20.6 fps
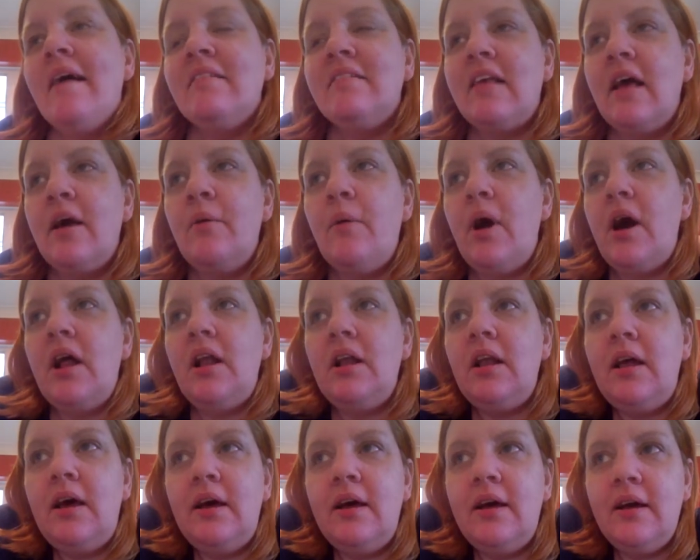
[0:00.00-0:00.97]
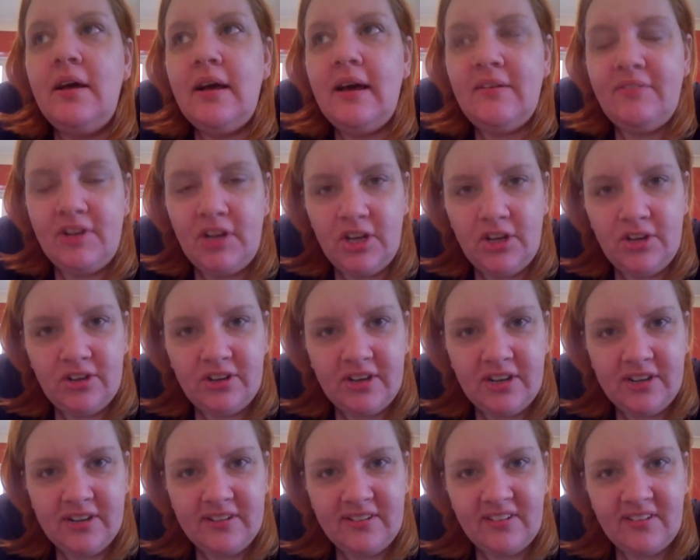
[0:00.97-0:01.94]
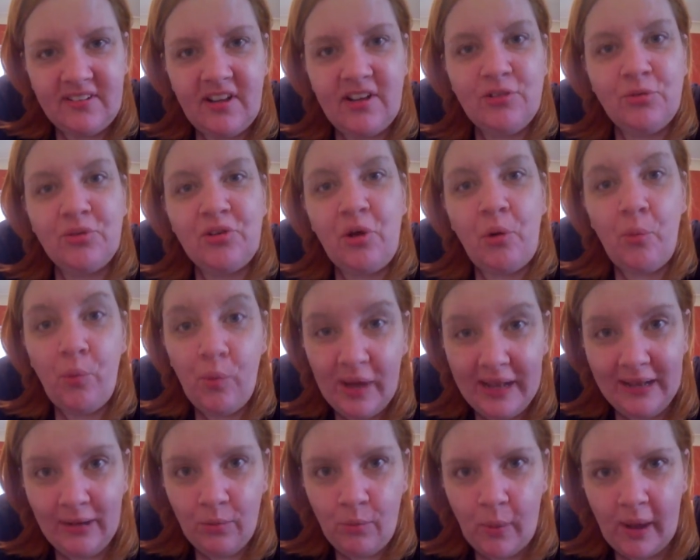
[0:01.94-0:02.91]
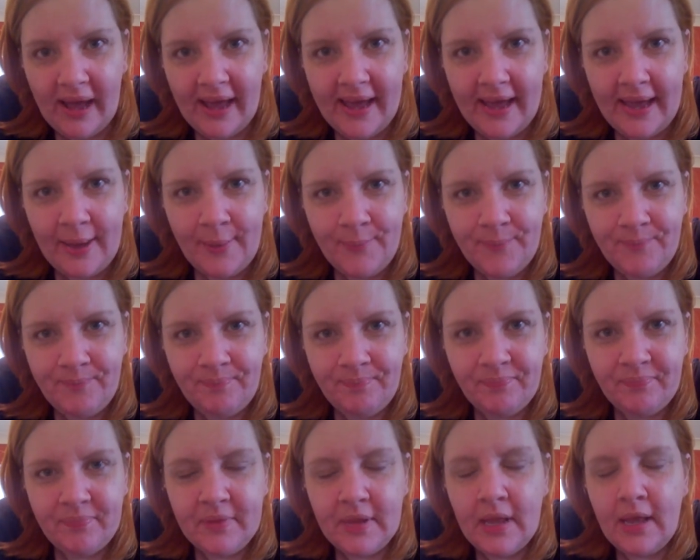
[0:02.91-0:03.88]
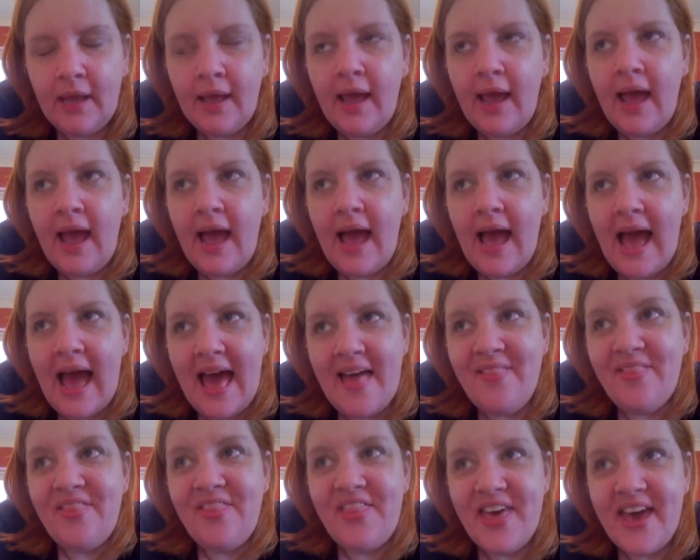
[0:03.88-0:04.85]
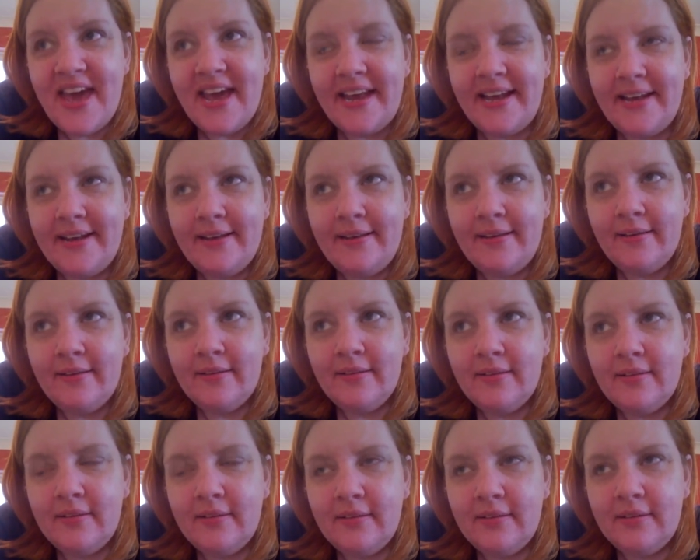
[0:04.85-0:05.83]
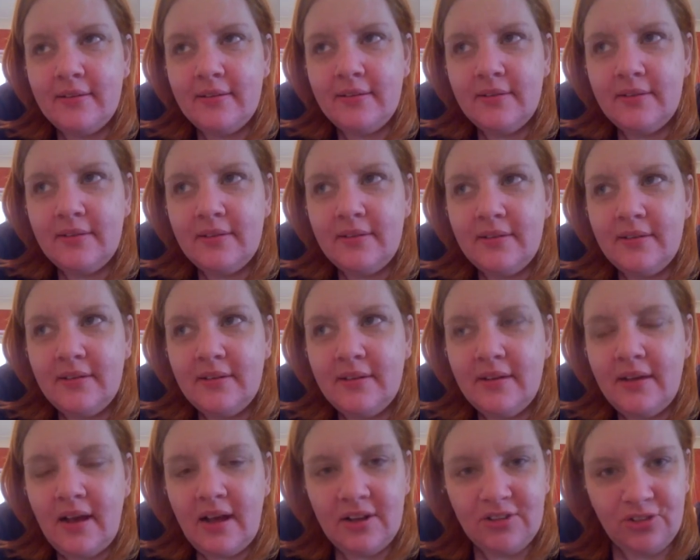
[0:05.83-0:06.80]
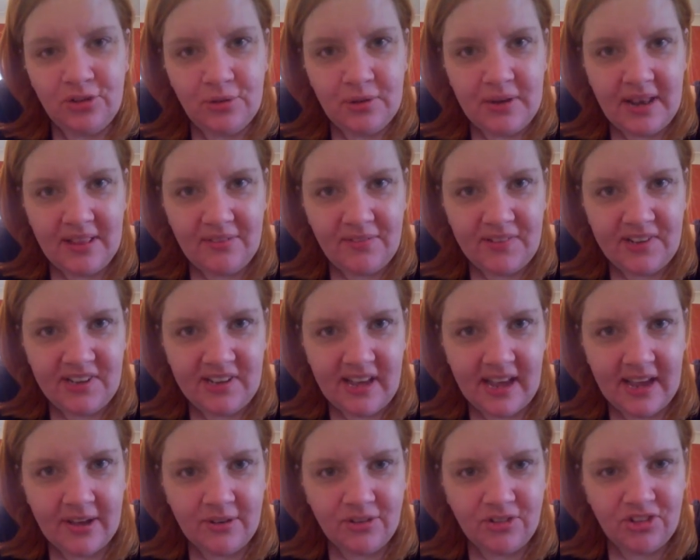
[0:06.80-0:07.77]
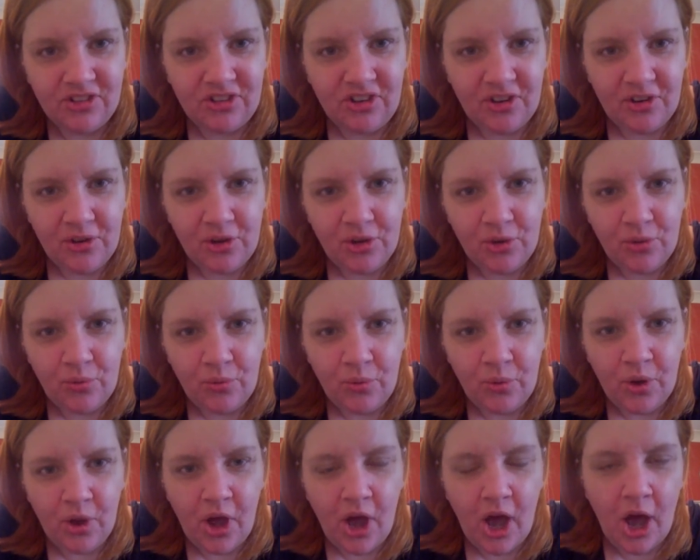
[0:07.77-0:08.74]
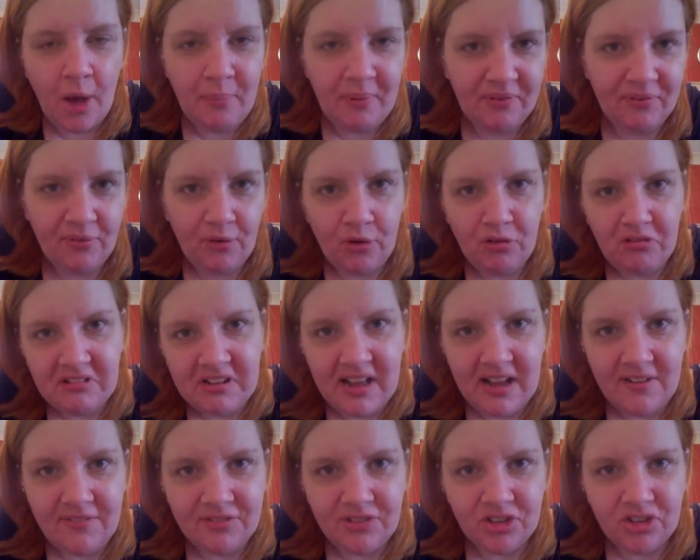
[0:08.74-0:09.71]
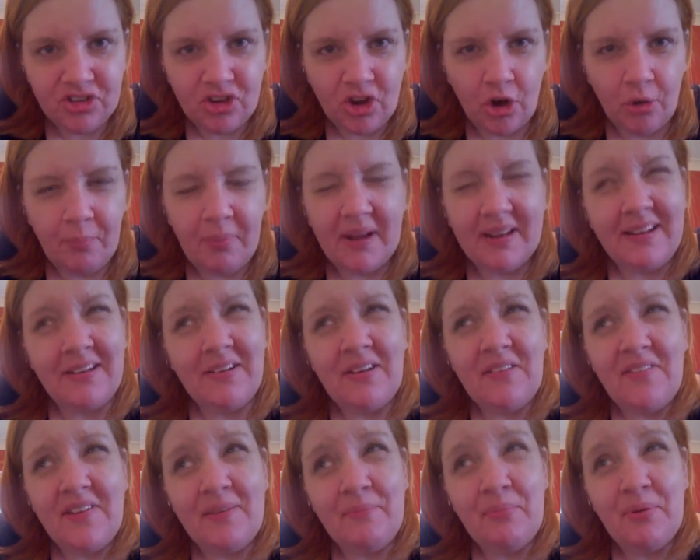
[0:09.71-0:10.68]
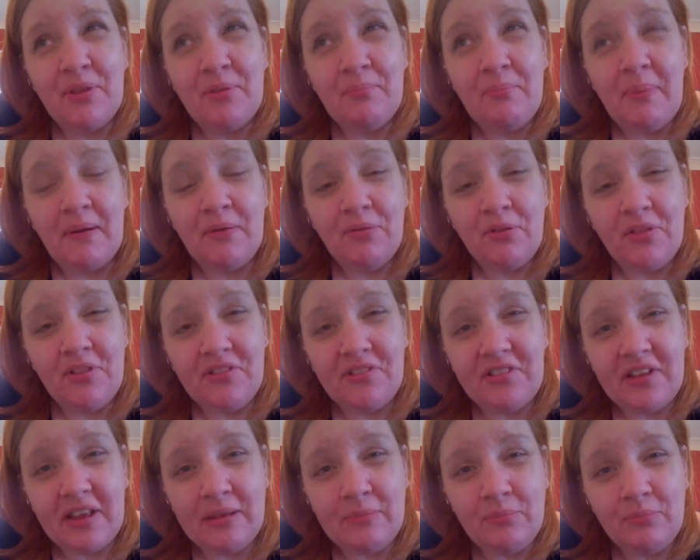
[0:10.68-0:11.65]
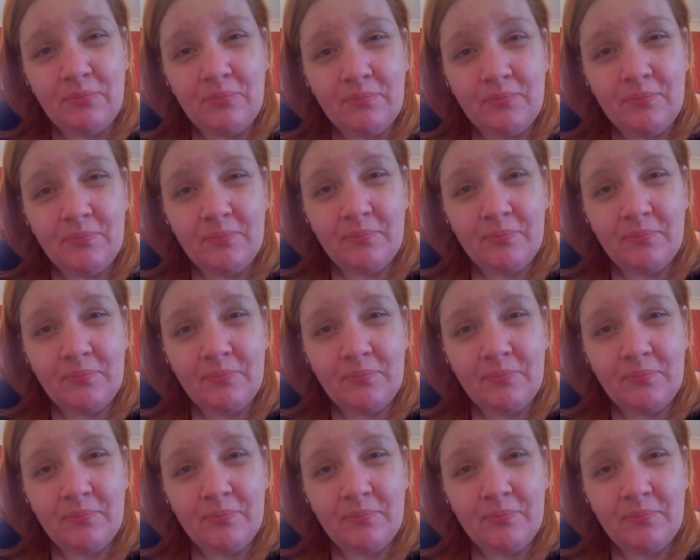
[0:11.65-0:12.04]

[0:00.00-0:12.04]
So I'll have a look, decide what I will wear, and then I'll do another video to show you a before and after shot. But I don't know if I can put them both on the same